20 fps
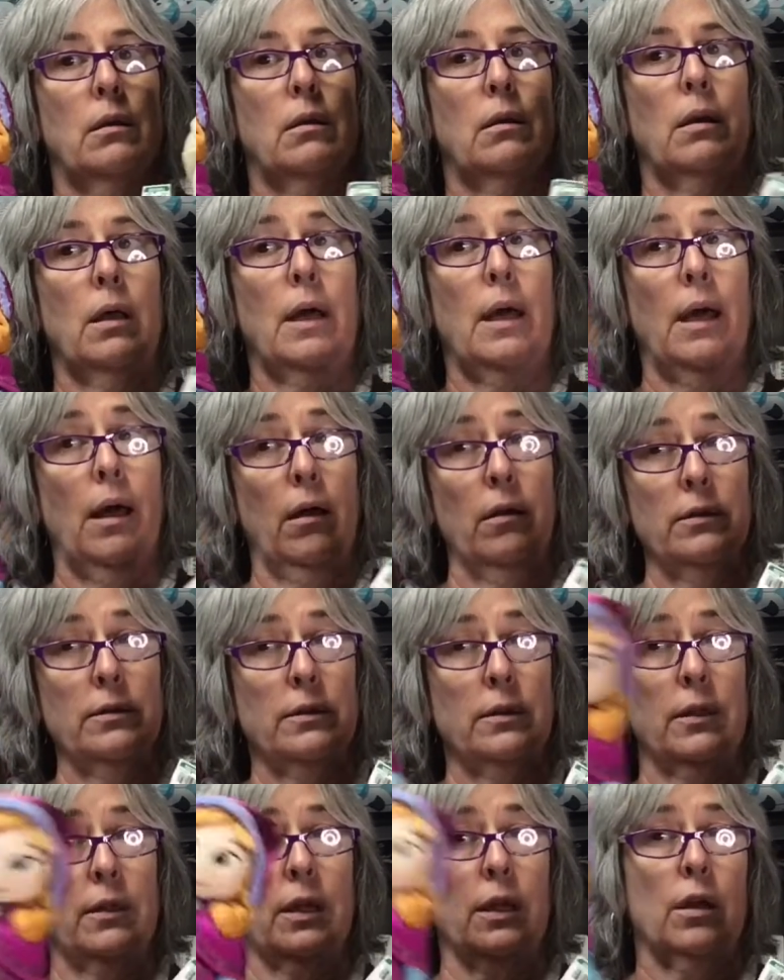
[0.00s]
the
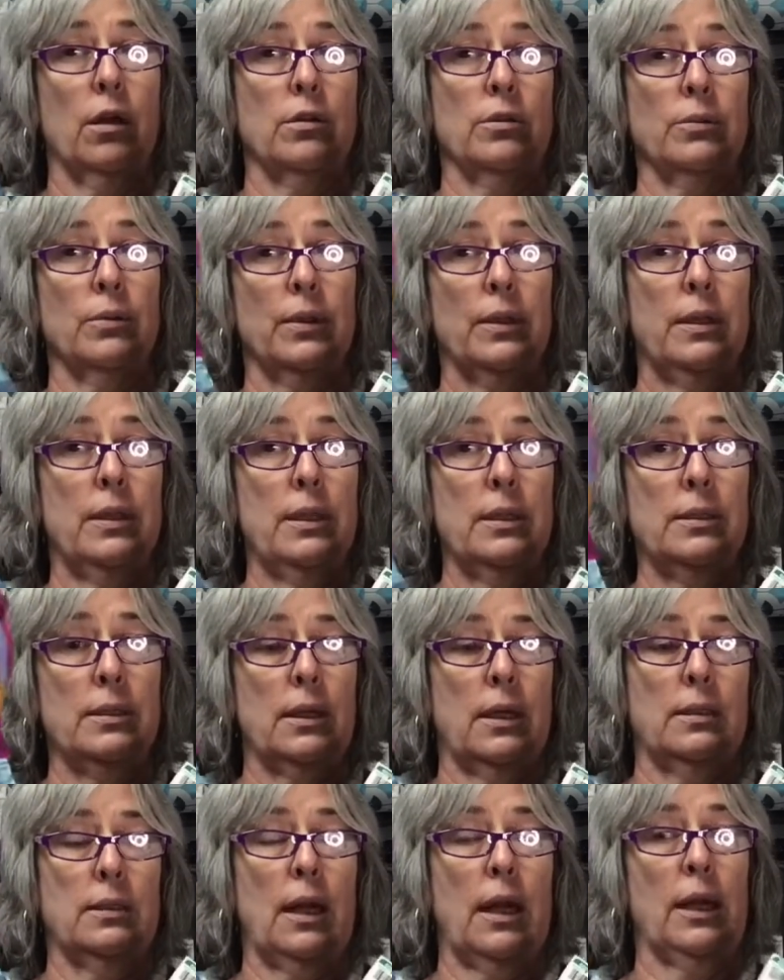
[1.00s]
Elsa that goes with this
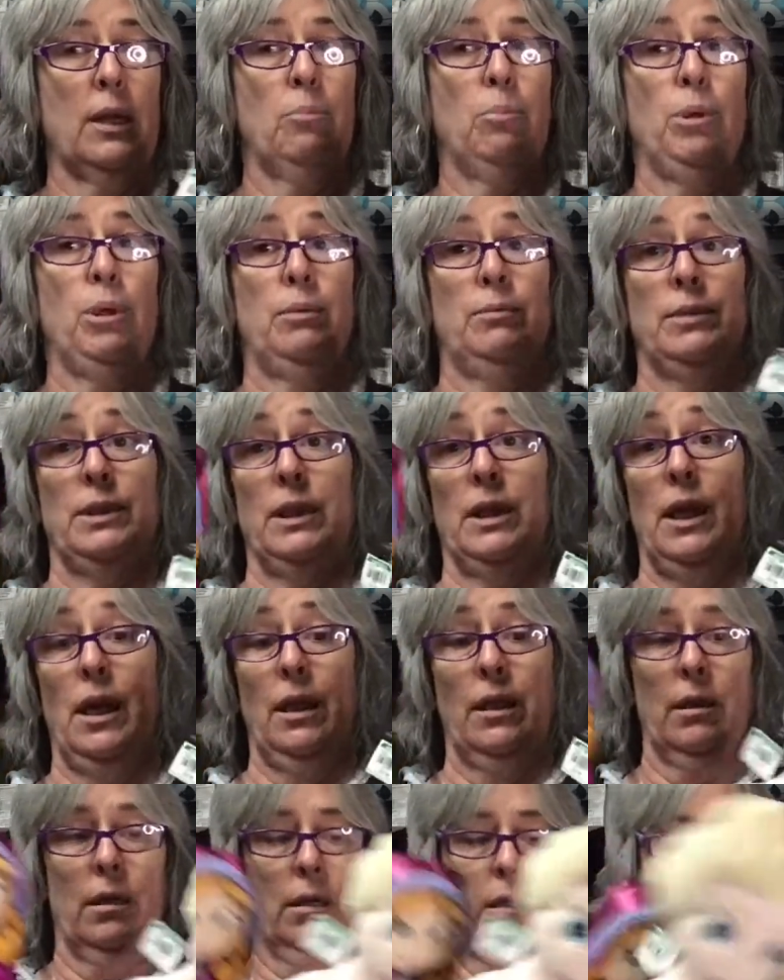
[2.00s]
size, I could put them
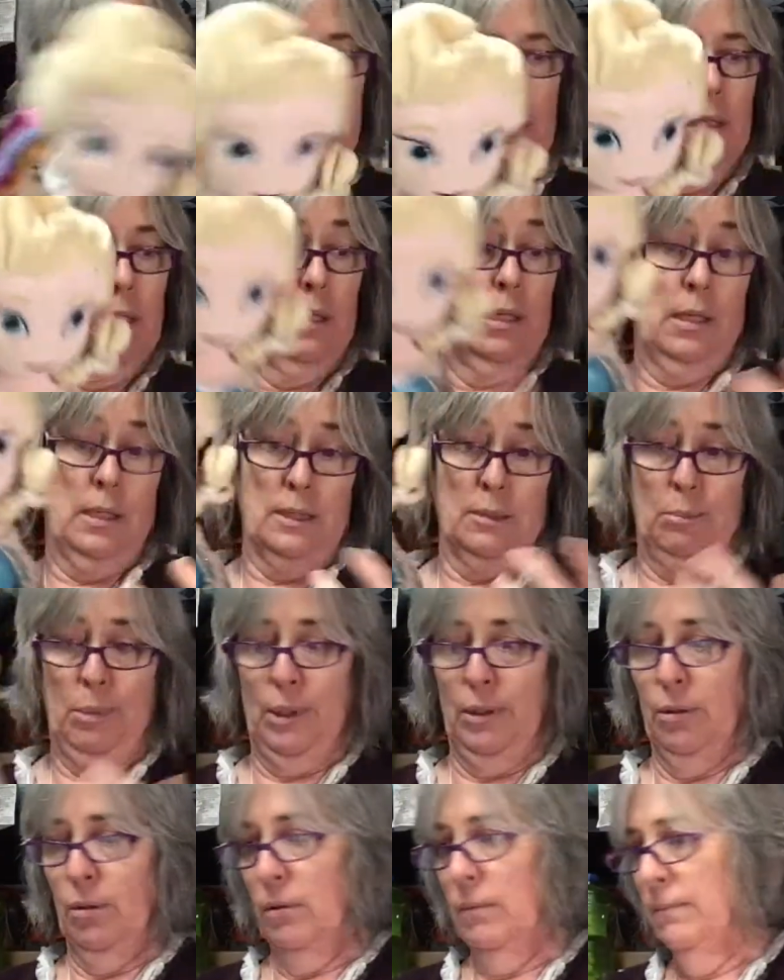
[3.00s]
together as a
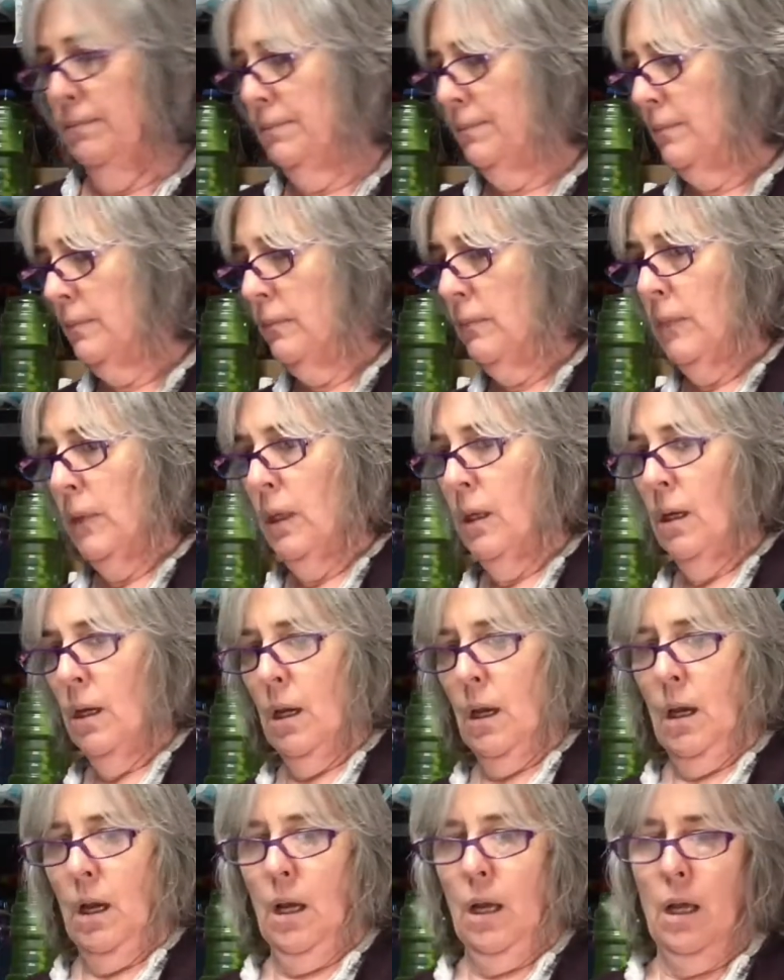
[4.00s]
bundle.
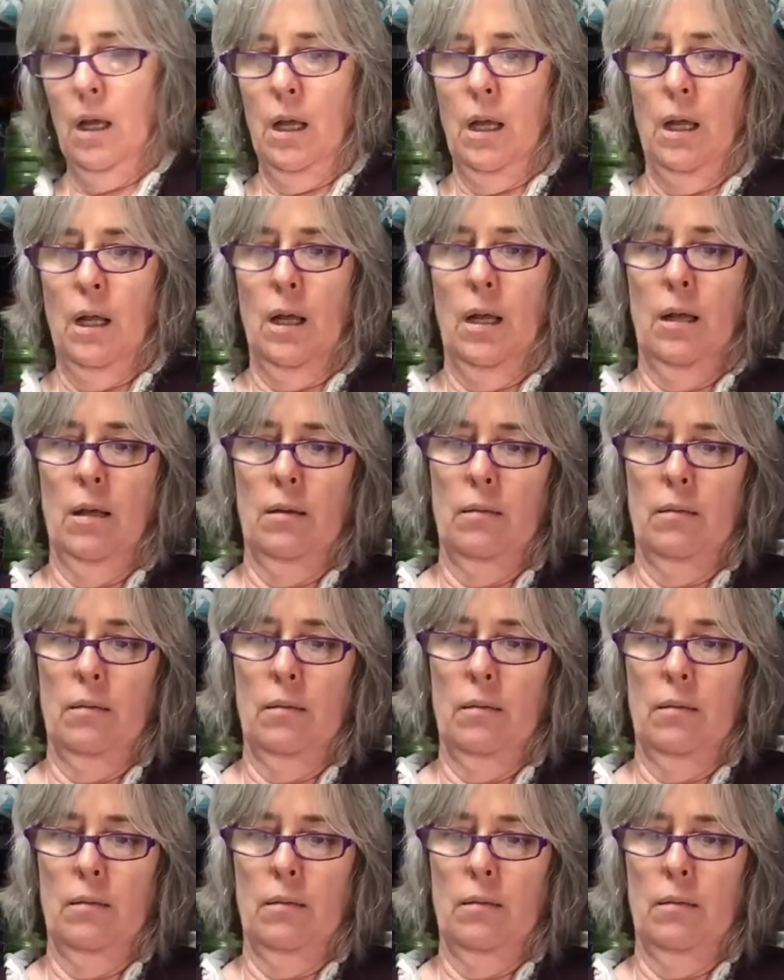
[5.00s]
Um,